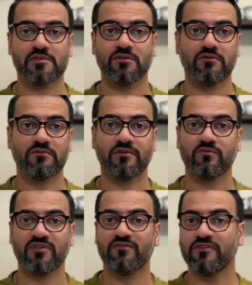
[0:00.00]
So
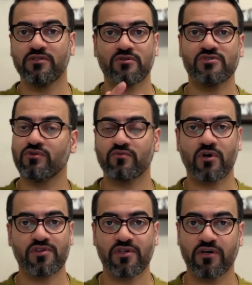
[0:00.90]
the videos you're
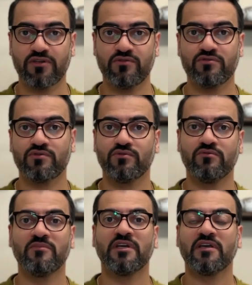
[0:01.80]
watching on YouTube,